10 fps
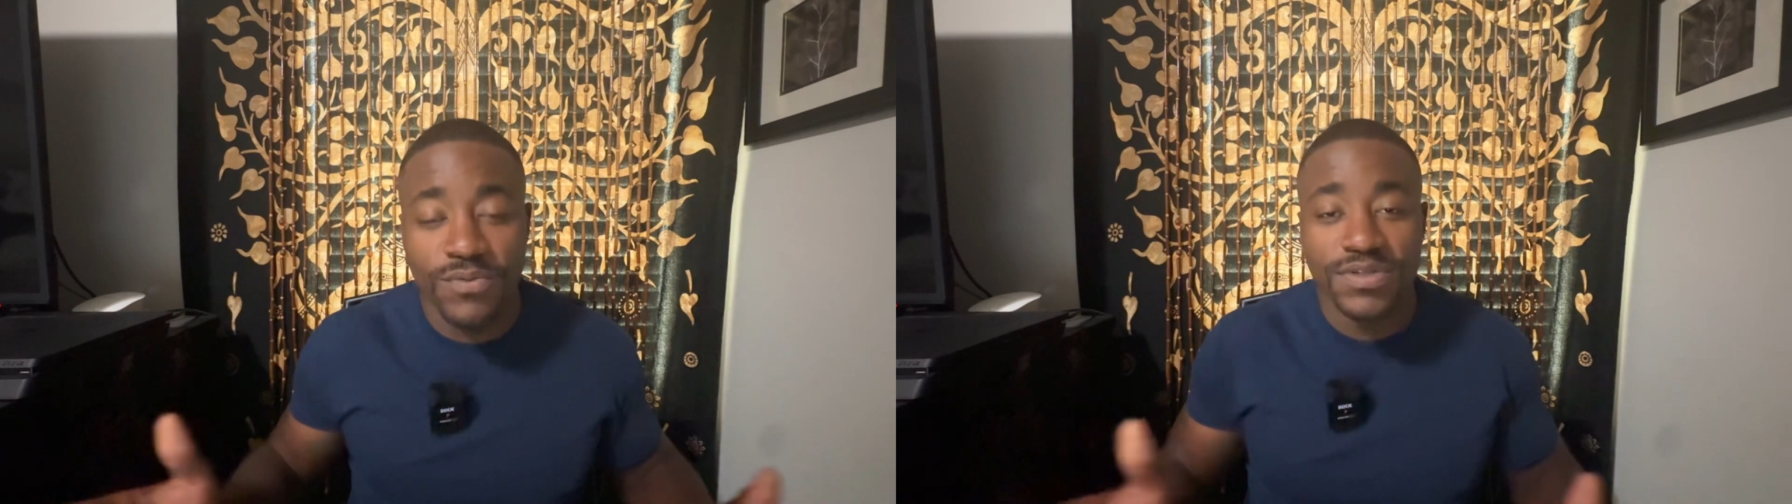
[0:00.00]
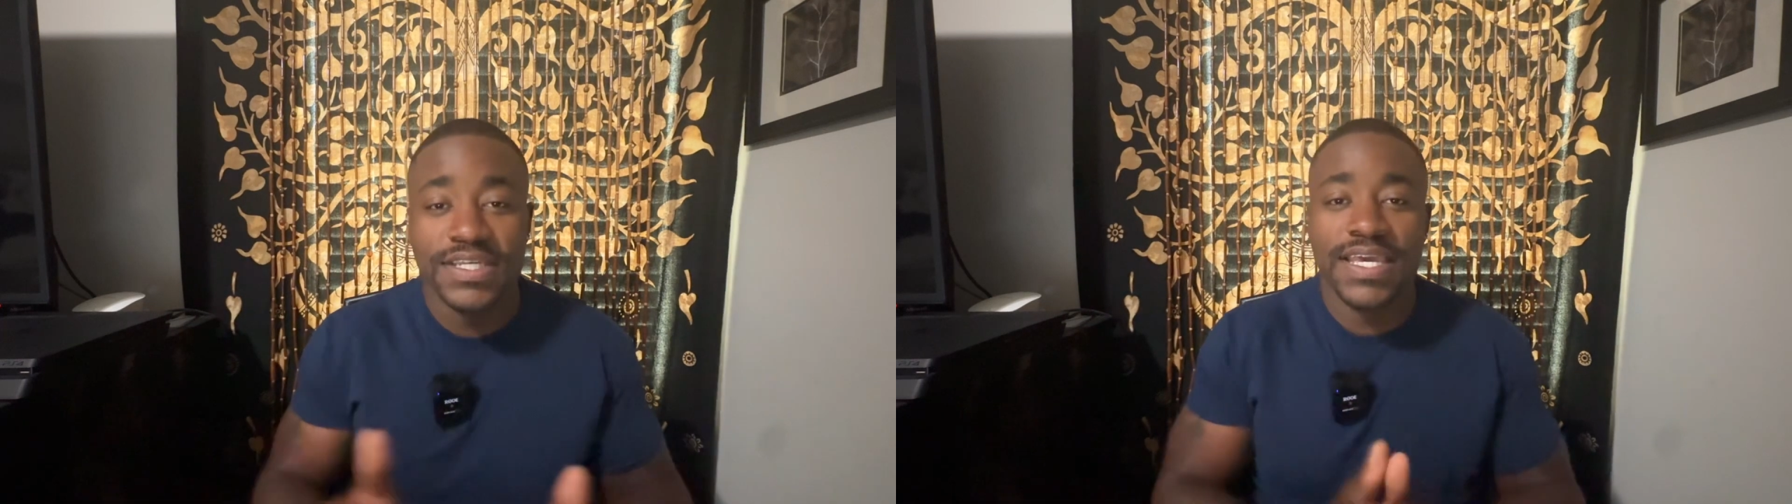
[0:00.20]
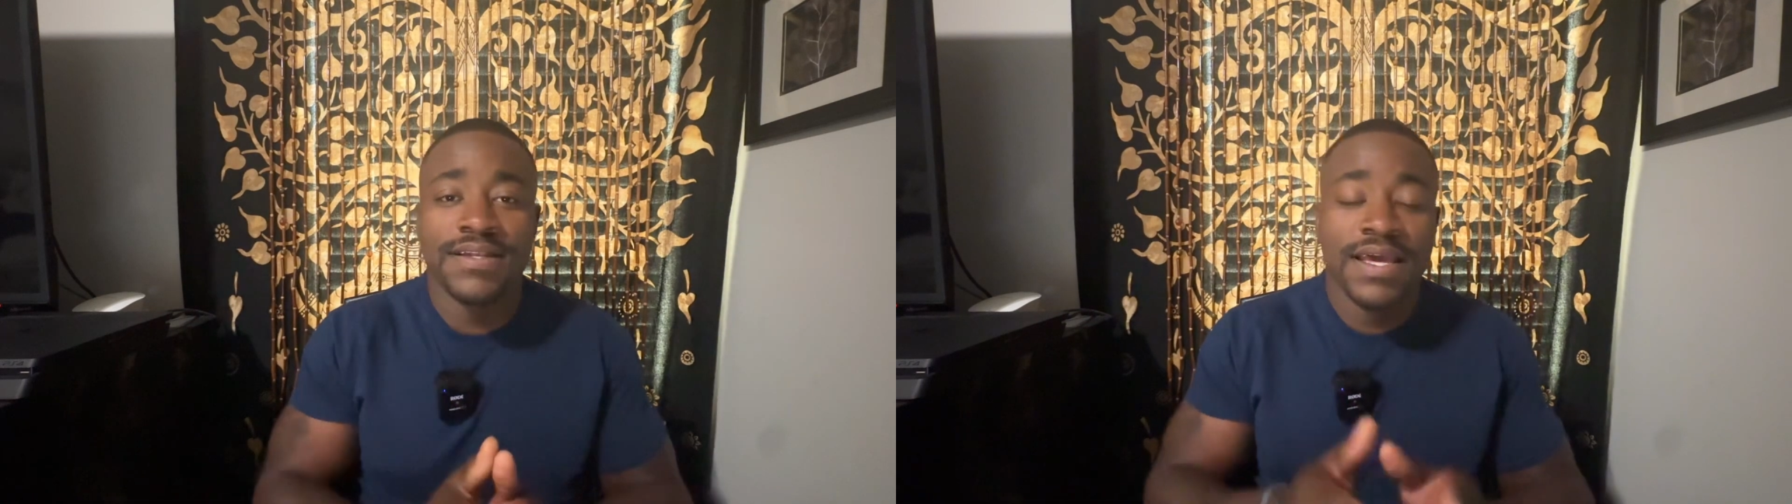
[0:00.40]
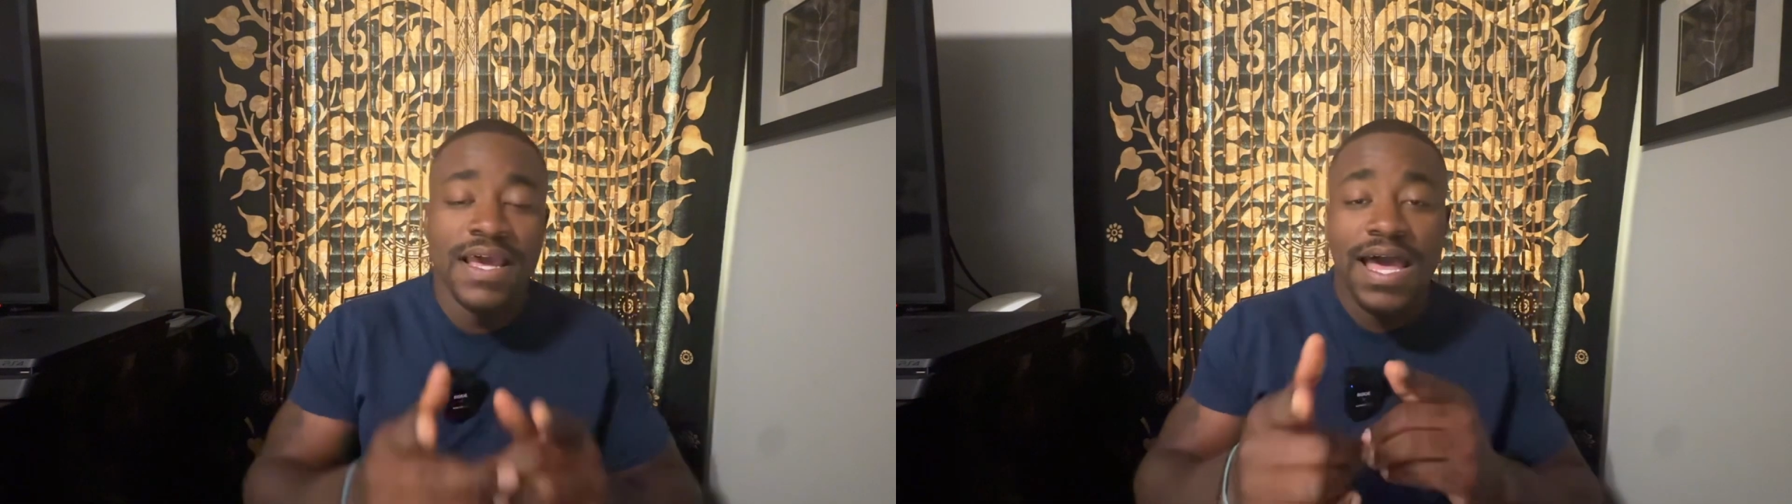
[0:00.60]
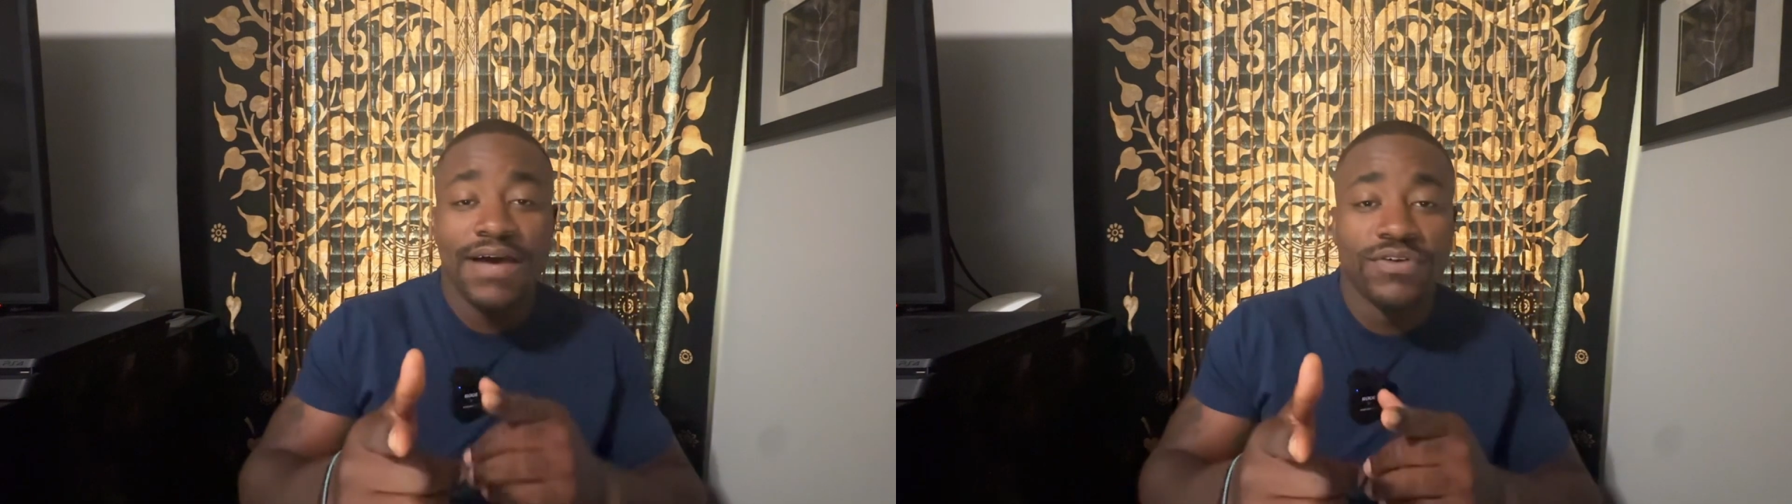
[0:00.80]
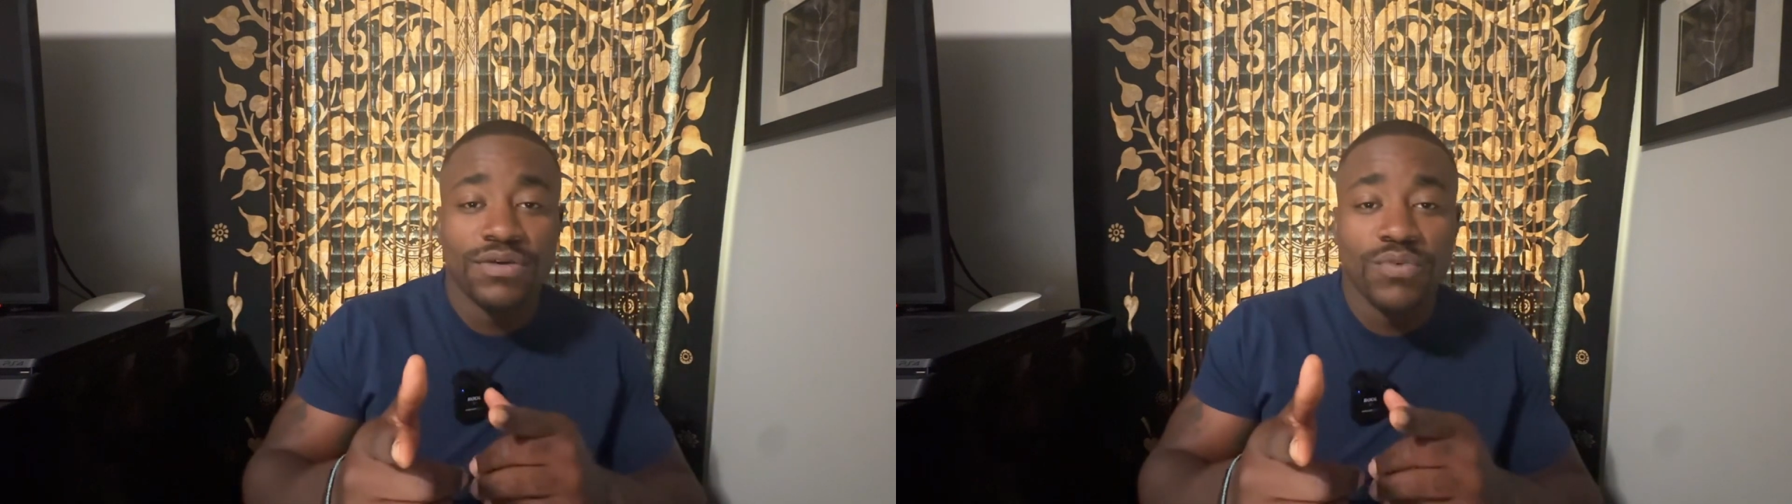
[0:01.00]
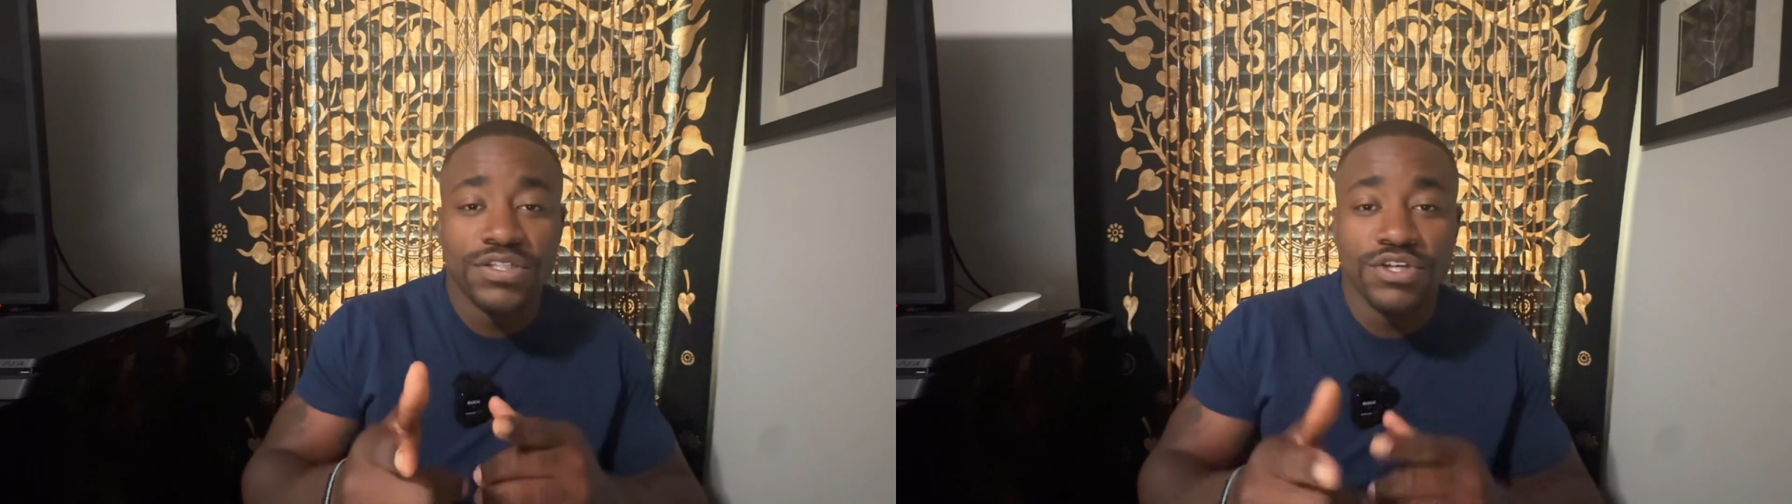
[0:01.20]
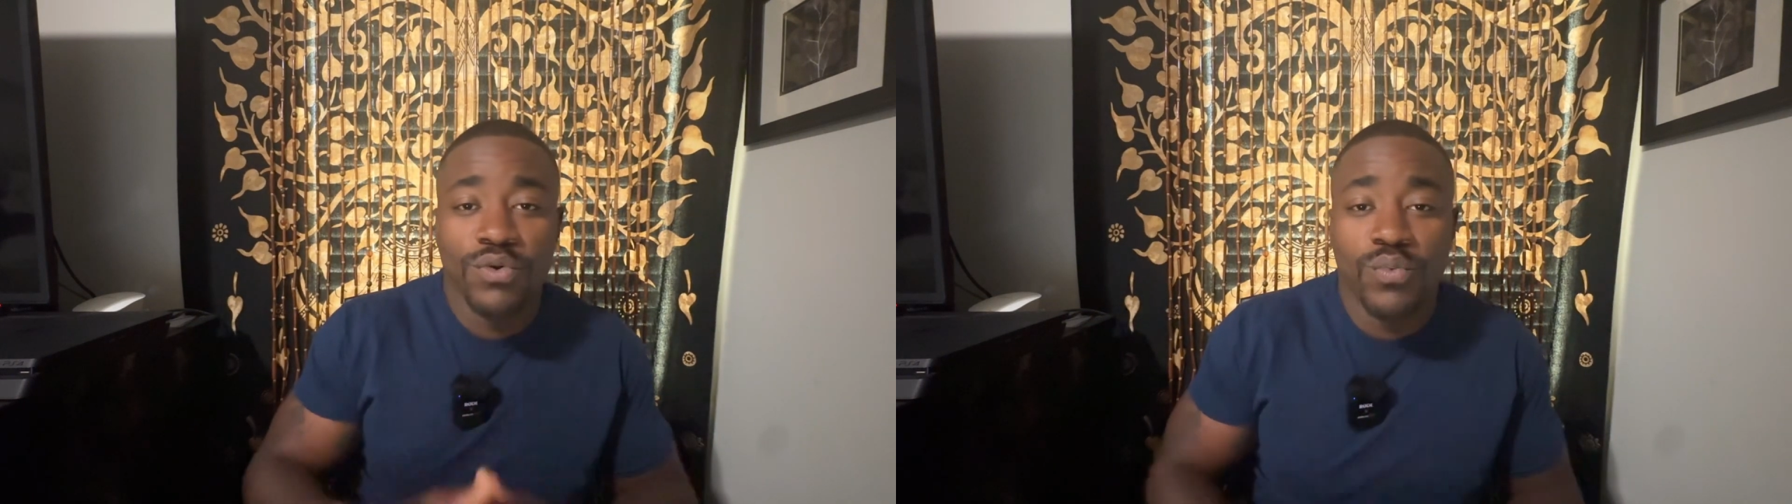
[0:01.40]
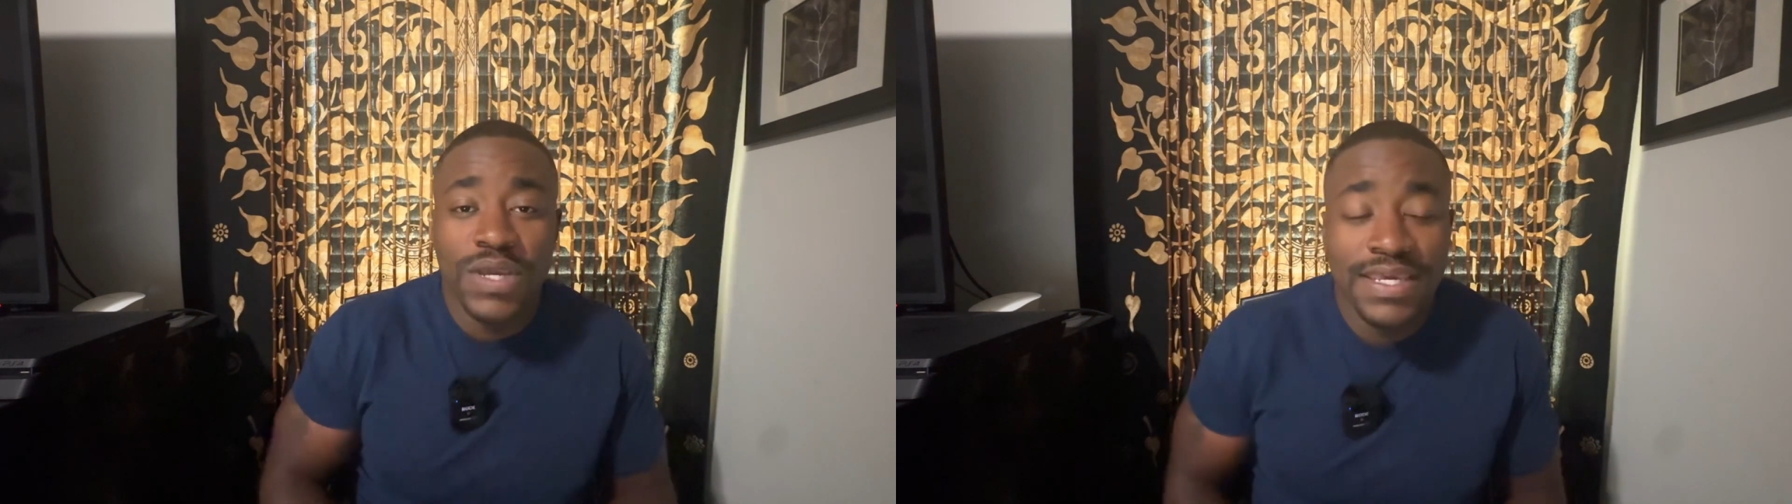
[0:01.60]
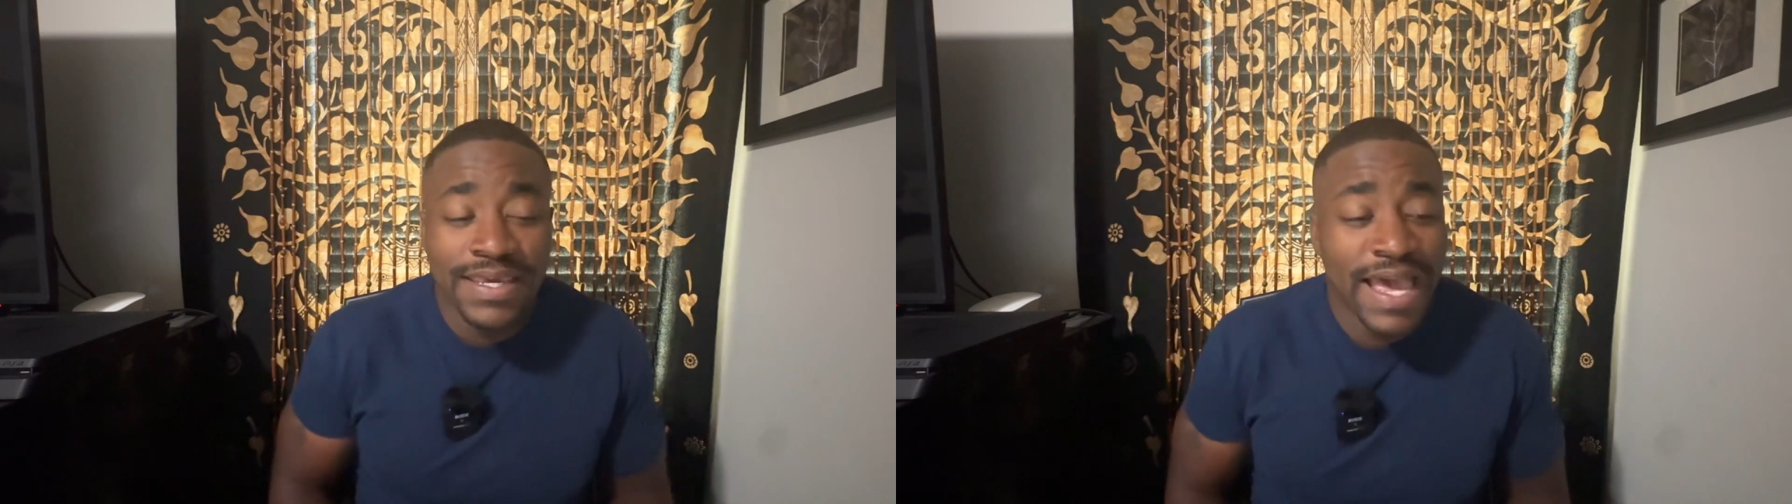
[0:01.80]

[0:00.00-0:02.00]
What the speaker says: Once again, have a good rest of your week.